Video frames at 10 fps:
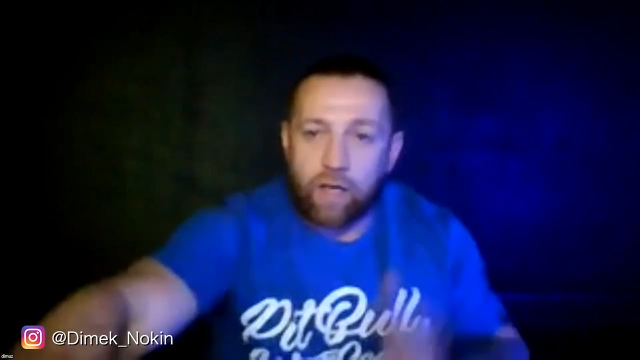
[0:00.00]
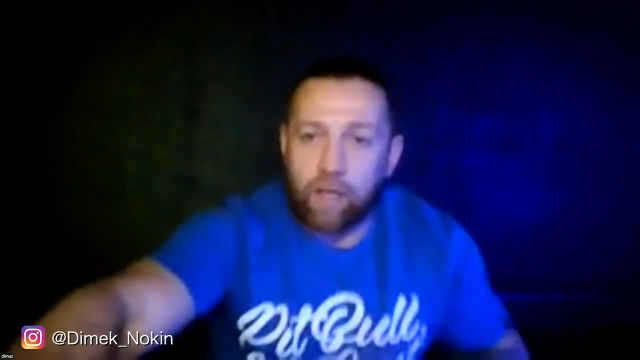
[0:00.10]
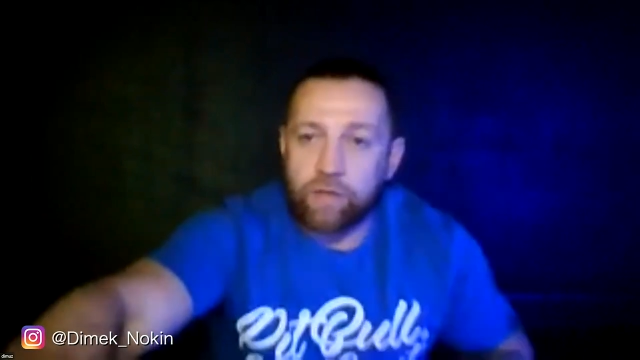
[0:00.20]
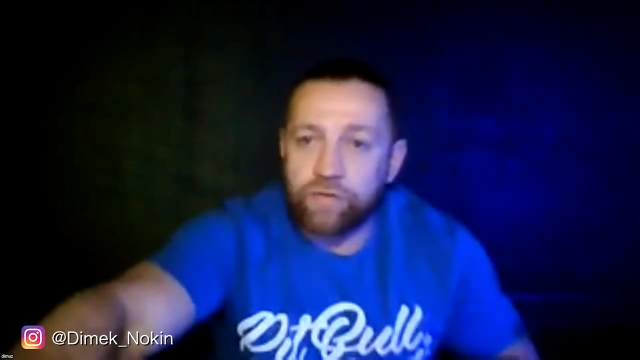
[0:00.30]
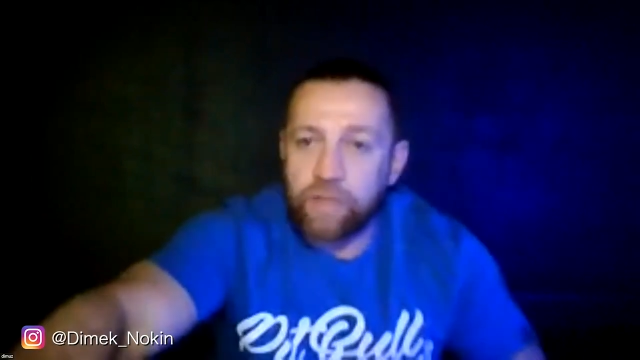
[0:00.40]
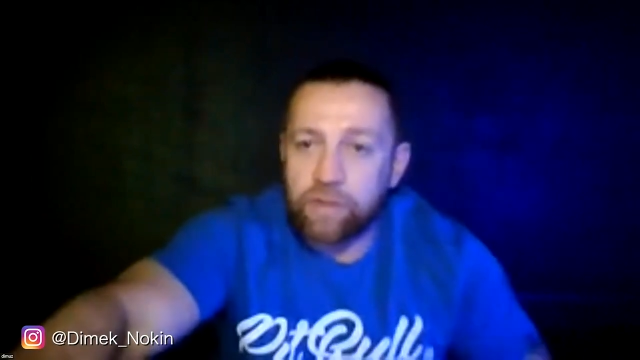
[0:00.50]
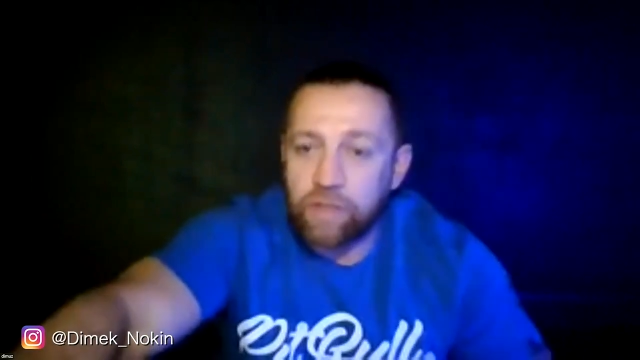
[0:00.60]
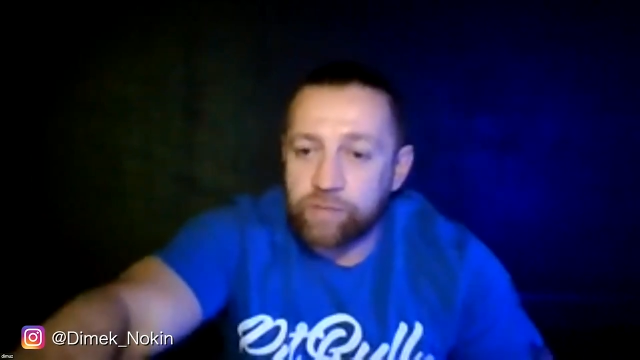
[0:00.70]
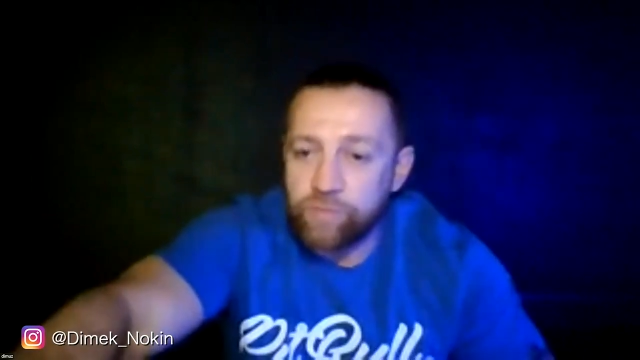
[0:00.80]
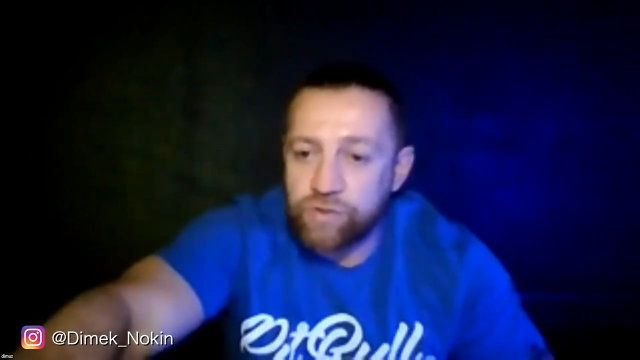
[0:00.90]

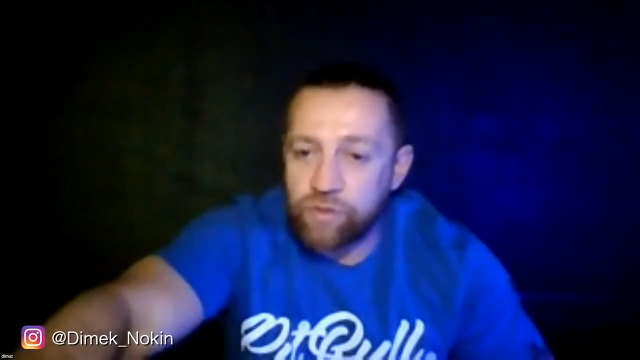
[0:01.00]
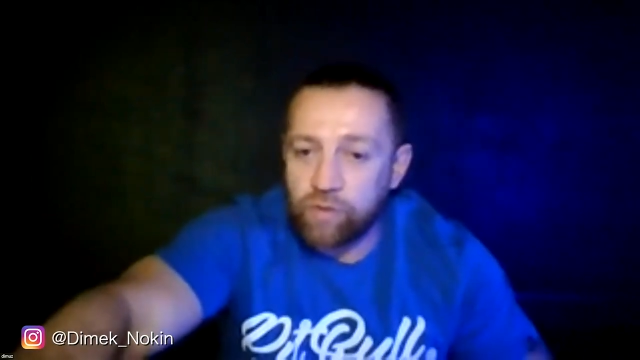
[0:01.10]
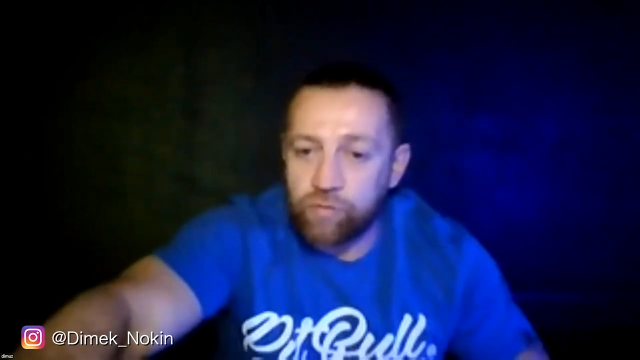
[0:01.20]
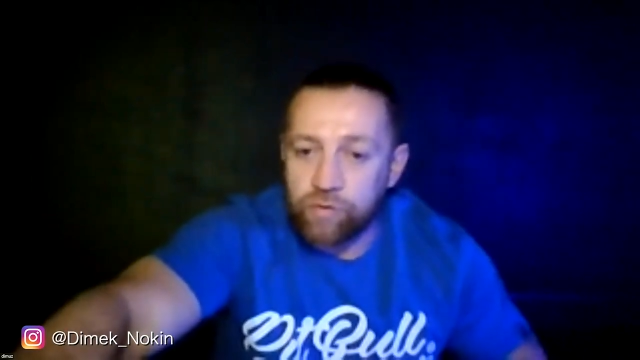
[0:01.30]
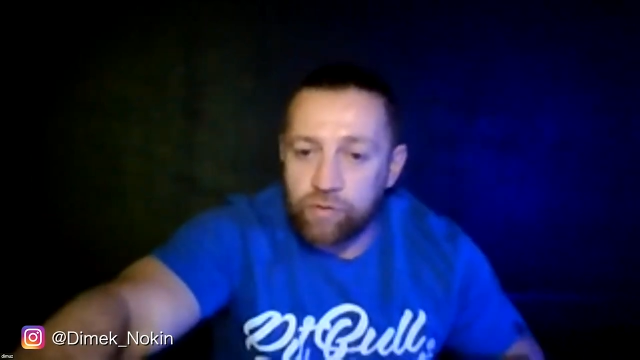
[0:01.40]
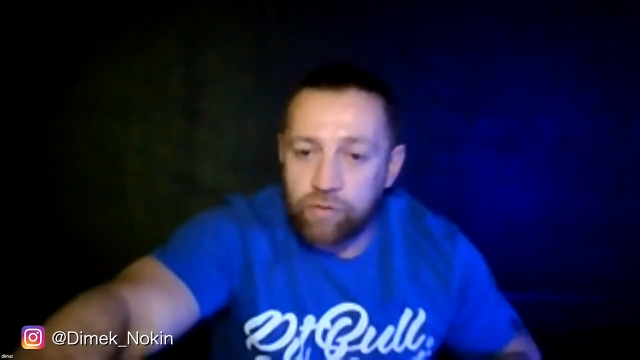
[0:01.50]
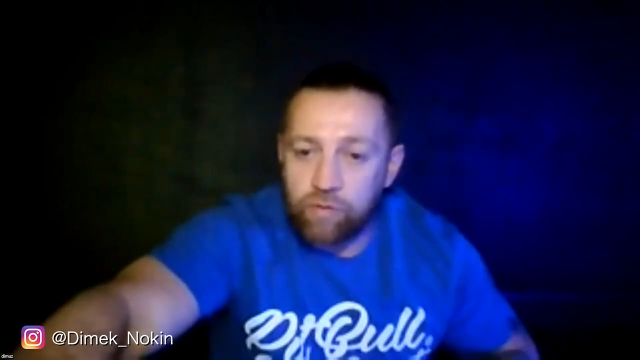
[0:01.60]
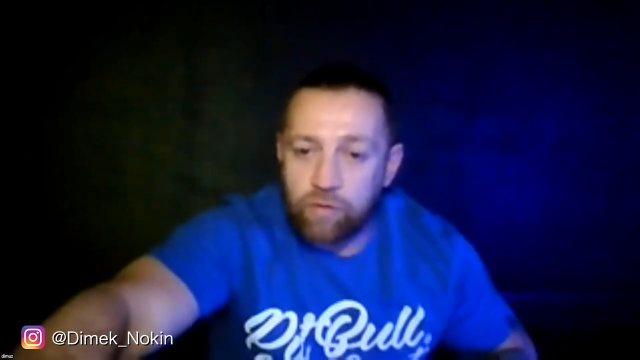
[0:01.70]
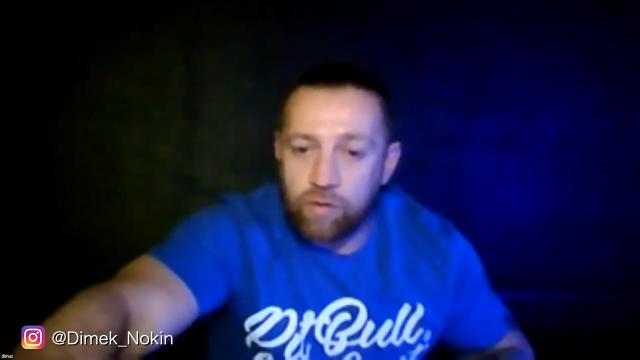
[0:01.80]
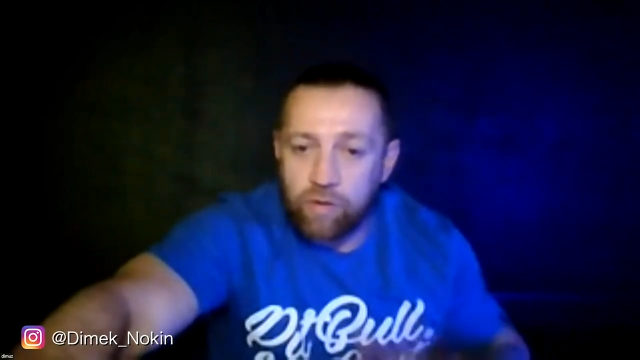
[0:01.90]
let me show
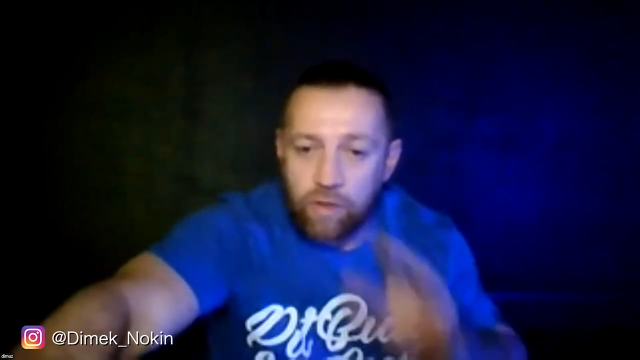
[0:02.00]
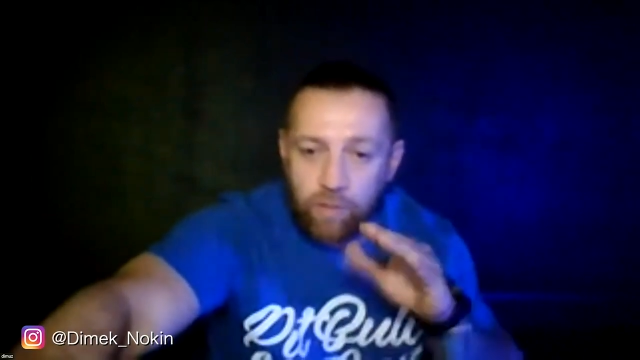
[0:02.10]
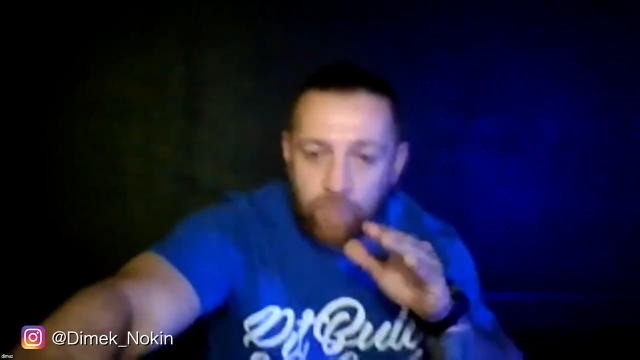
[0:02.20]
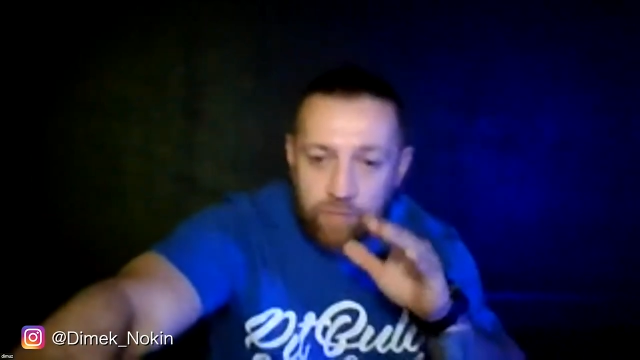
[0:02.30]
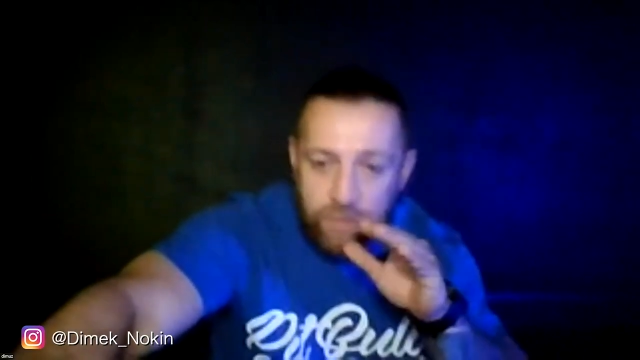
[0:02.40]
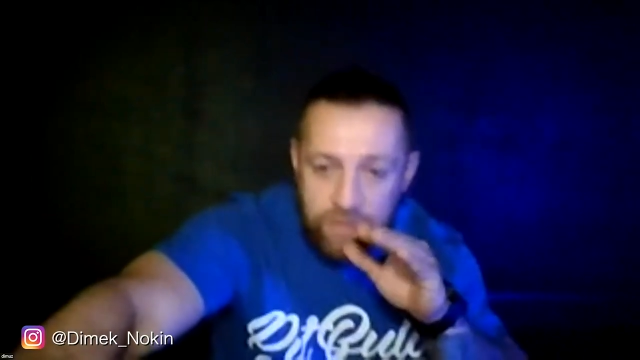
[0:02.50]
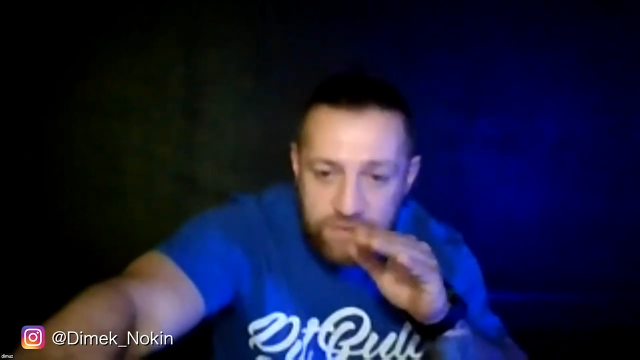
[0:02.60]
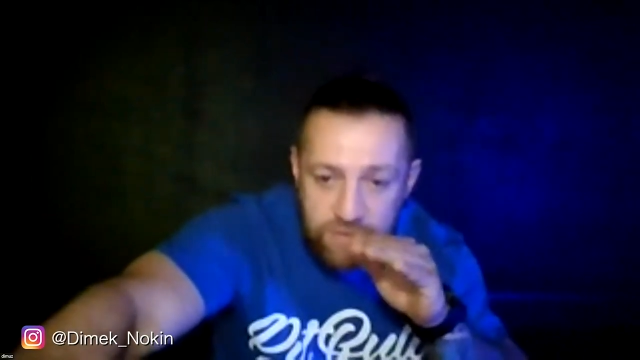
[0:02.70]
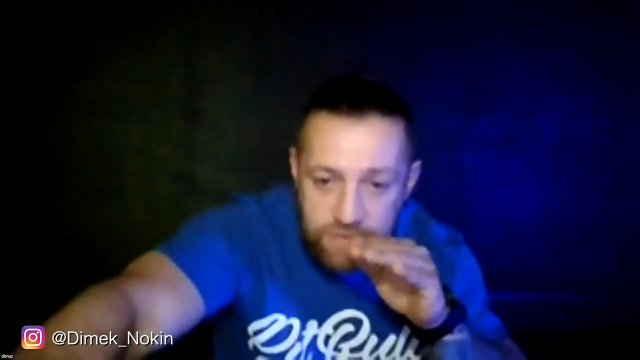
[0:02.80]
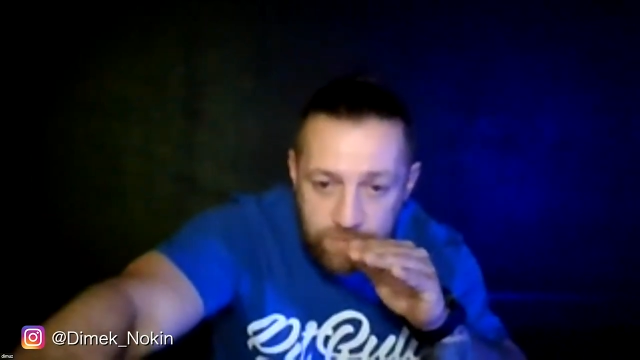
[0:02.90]
you, maybe
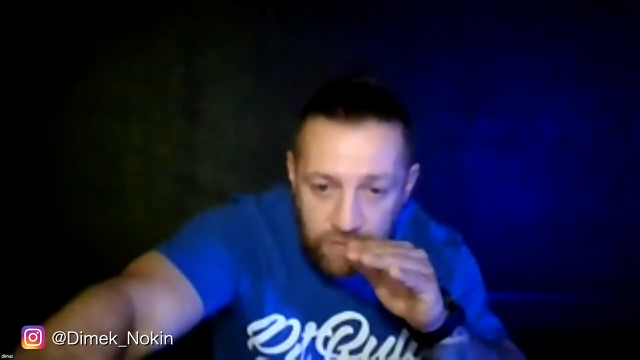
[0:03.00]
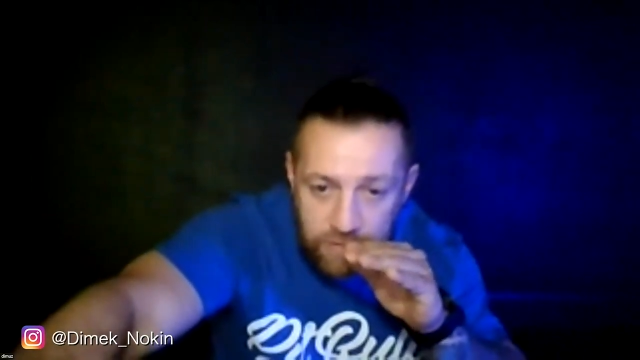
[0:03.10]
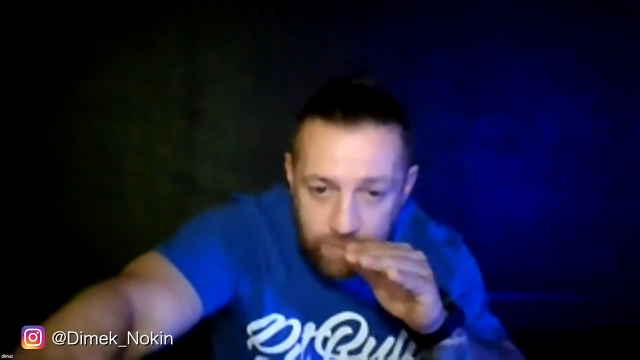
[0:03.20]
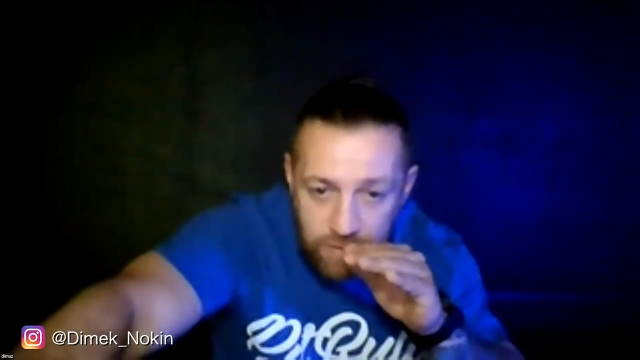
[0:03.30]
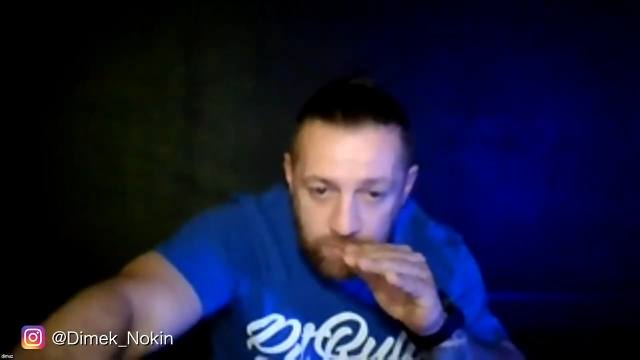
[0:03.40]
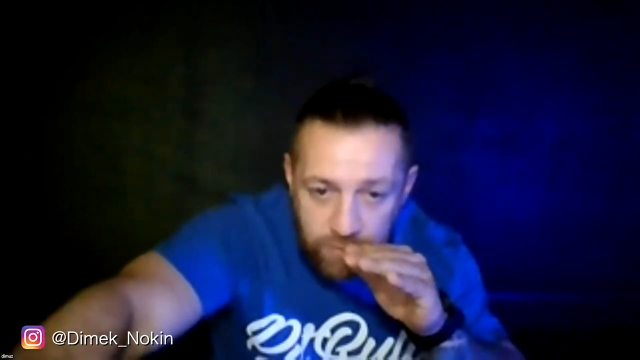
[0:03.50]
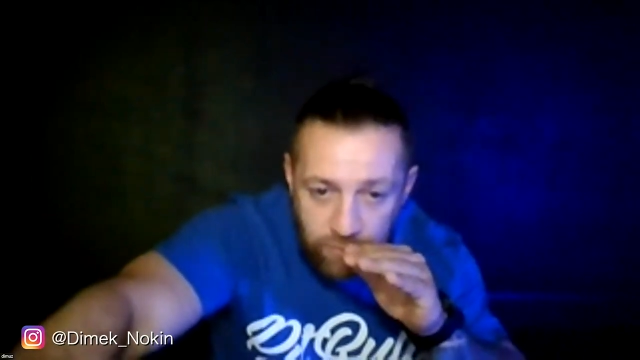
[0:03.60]
it may be